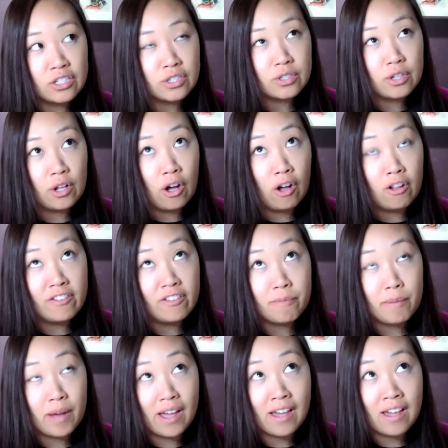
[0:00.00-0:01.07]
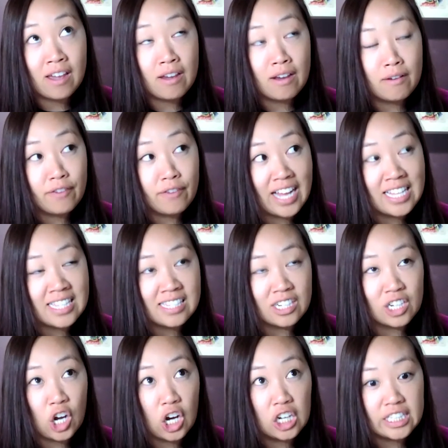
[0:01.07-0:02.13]
just all of my friends
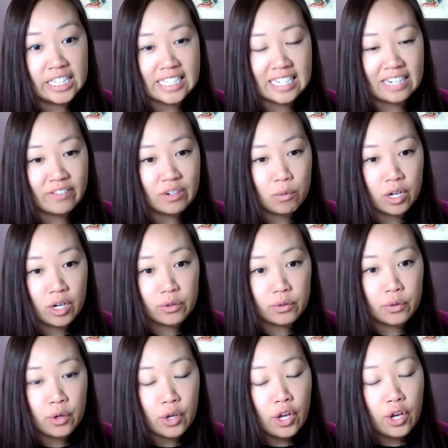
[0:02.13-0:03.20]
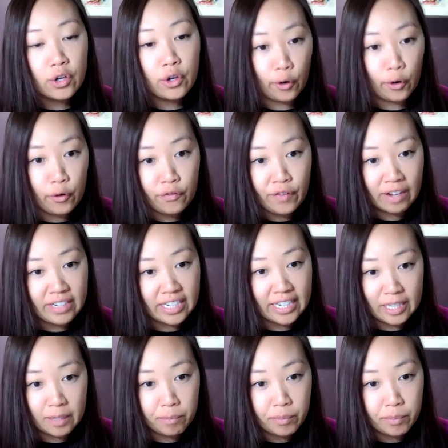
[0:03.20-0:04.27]
and colleagues and everyone who co founded
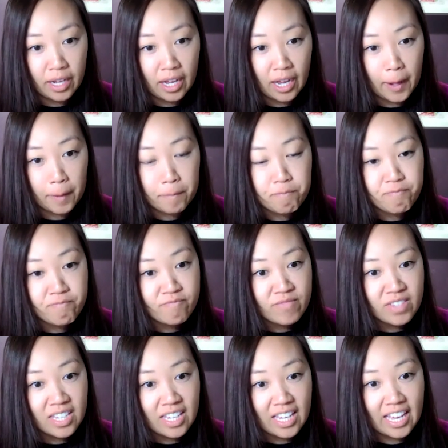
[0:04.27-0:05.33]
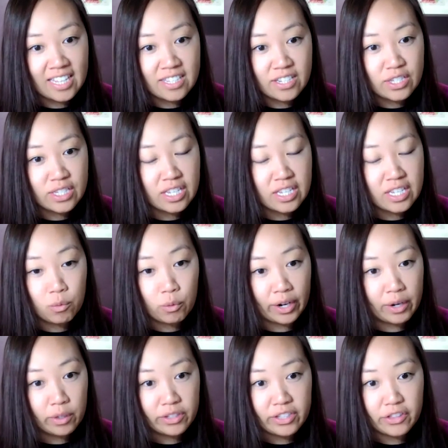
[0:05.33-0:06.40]
HIP um, and to see the
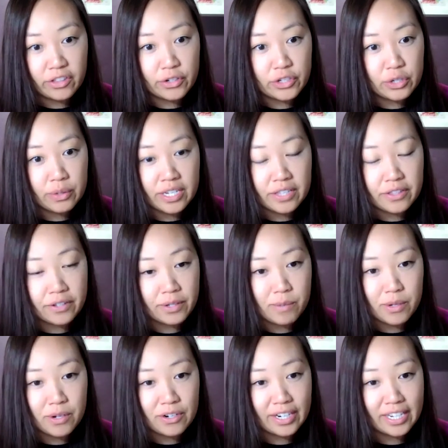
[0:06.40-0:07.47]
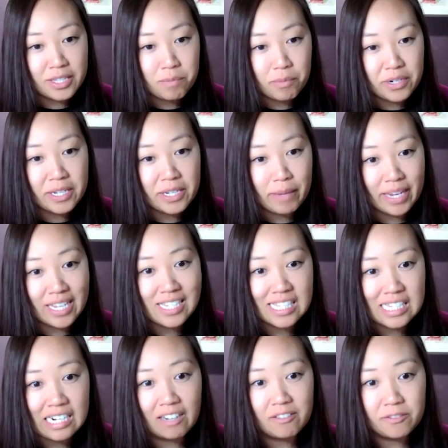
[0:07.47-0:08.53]
great work that they're doing in the community. It's pretty amazing
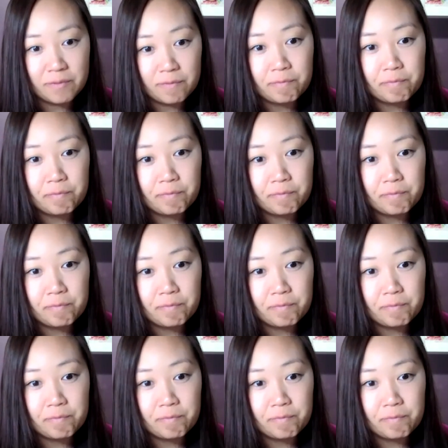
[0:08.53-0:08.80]
stuff.